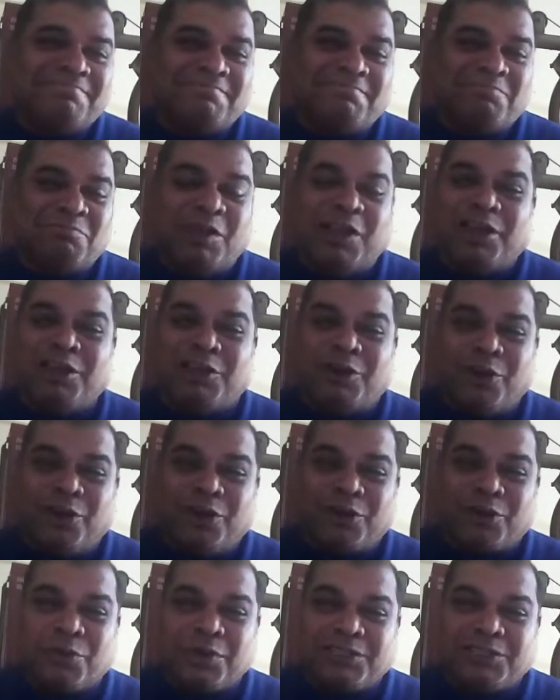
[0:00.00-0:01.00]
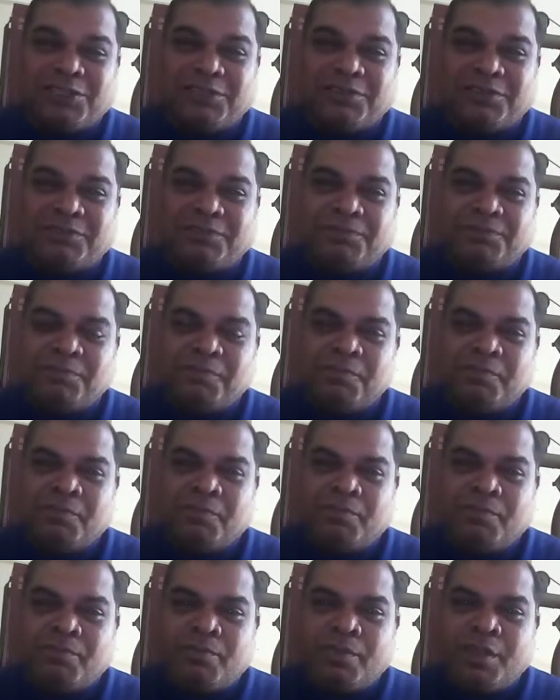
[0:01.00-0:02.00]
$1 million question.
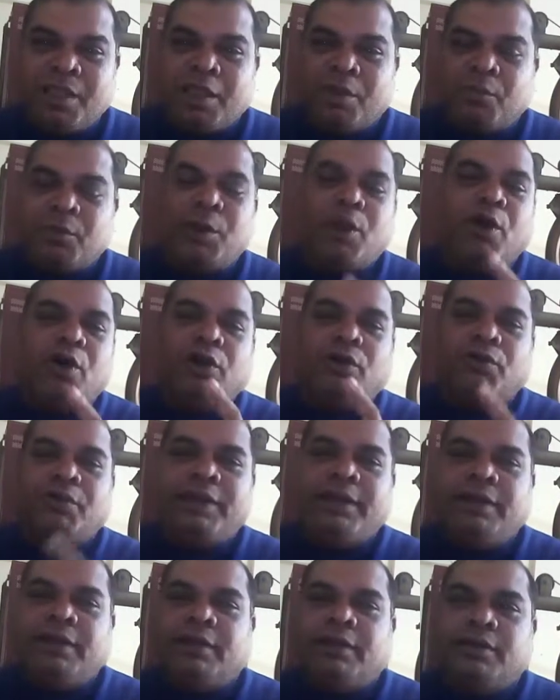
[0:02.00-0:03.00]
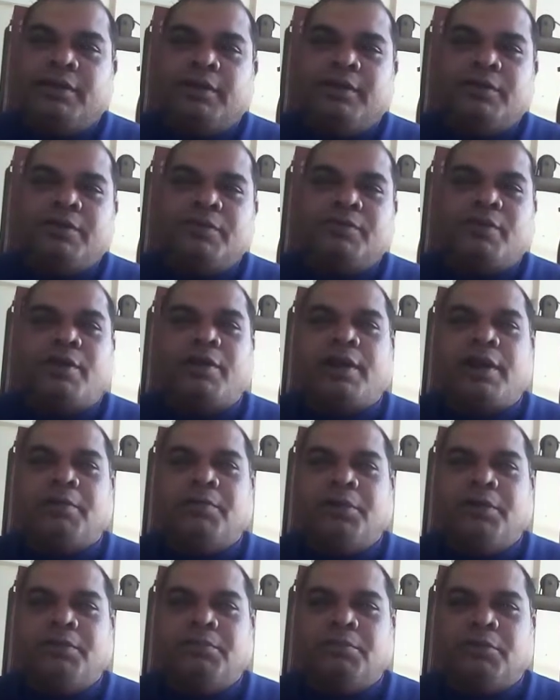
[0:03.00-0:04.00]
We all read Rhonda
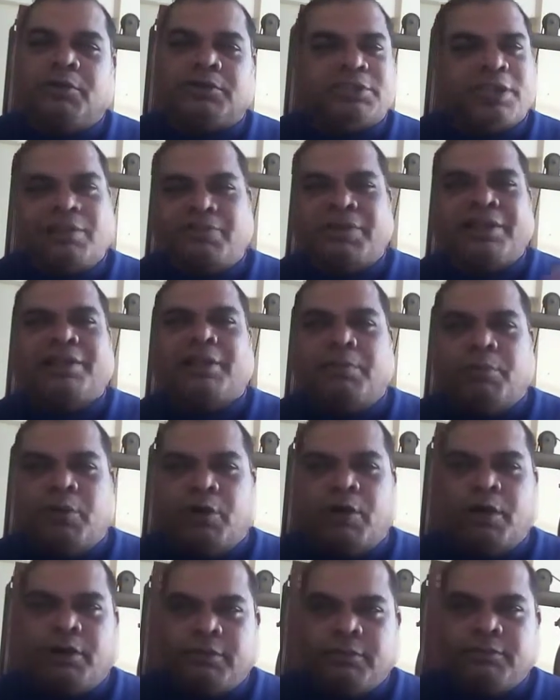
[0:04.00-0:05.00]
Byrne books. I've read them all.